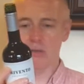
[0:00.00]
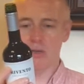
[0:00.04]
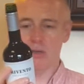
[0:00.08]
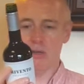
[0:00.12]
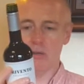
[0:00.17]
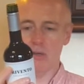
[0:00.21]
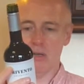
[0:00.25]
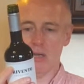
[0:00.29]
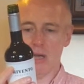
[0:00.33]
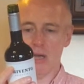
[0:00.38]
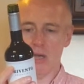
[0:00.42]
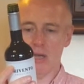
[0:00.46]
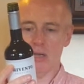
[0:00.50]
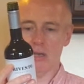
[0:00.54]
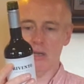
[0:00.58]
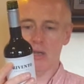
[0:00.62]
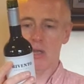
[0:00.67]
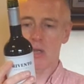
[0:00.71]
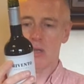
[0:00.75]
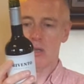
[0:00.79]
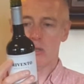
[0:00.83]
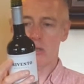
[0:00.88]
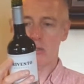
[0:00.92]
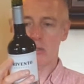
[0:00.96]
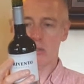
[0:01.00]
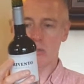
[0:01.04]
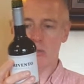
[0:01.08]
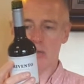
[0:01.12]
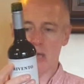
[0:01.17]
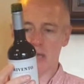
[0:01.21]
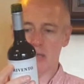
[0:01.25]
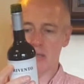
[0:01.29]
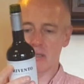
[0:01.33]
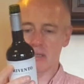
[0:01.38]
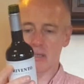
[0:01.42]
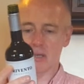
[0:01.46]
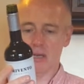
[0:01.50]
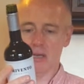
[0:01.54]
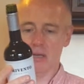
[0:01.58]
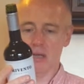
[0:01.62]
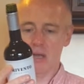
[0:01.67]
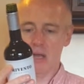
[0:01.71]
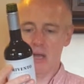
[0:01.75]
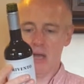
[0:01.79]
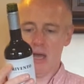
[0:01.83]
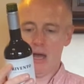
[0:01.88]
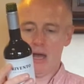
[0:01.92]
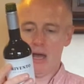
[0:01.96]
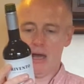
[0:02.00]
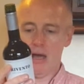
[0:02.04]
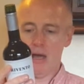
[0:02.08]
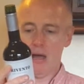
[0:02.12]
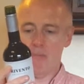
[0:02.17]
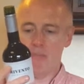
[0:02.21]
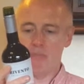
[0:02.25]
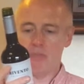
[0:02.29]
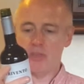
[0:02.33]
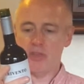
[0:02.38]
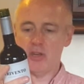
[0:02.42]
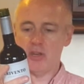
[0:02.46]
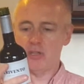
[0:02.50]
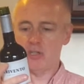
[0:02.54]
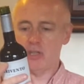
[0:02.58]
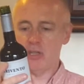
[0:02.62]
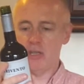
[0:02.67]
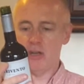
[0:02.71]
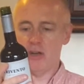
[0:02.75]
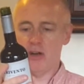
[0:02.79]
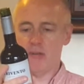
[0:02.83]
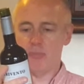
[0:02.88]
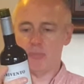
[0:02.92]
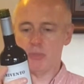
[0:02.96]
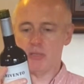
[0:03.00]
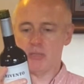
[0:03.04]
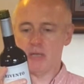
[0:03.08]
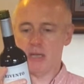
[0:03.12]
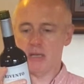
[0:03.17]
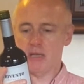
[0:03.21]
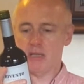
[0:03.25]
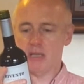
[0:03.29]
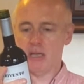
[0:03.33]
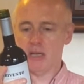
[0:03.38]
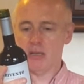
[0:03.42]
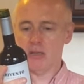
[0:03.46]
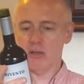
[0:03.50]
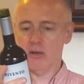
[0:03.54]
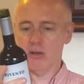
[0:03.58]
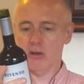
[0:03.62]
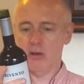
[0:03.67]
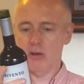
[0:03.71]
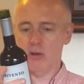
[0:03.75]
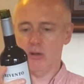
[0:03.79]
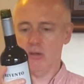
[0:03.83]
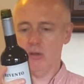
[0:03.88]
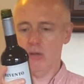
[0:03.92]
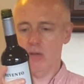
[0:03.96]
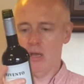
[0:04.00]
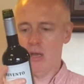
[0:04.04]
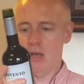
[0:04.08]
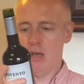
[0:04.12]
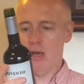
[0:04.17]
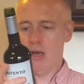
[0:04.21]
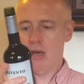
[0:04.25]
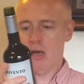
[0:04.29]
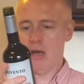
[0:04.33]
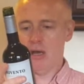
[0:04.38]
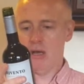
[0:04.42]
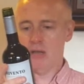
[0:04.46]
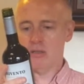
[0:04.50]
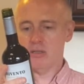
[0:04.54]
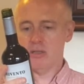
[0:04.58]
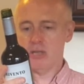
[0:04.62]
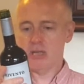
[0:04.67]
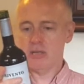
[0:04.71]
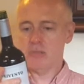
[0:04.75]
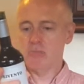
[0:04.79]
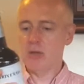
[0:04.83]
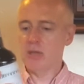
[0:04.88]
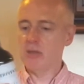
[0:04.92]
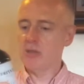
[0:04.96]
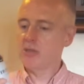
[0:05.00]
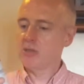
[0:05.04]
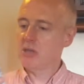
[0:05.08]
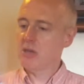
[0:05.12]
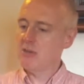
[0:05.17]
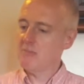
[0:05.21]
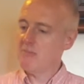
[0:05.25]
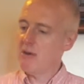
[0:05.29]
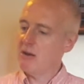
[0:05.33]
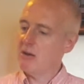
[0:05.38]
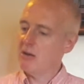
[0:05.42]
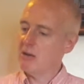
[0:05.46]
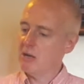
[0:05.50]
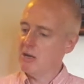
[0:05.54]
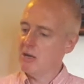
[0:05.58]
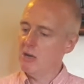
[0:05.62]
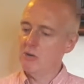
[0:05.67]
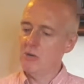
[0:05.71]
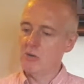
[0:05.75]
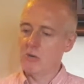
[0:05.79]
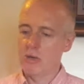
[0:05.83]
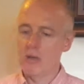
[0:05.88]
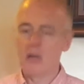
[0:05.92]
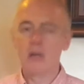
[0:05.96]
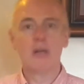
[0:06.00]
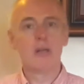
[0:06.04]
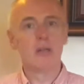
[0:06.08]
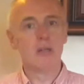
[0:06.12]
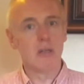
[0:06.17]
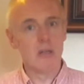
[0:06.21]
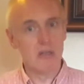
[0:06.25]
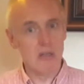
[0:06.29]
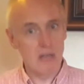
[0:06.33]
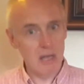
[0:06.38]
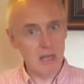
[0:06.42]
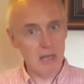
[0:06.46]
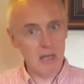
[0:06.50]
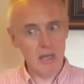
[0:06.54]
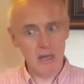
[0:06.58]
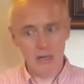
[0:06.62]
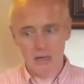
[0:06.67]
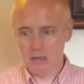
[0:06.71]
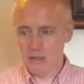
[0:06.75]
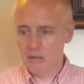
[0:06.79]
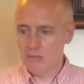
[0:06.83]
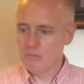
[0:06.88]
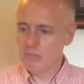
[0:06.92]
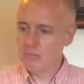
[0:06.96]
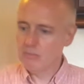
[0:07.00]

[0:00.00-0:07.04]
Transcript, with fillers: Zonda and Sudesta. 13.5% um, alcohol, uh, six months in American oak. Dig in.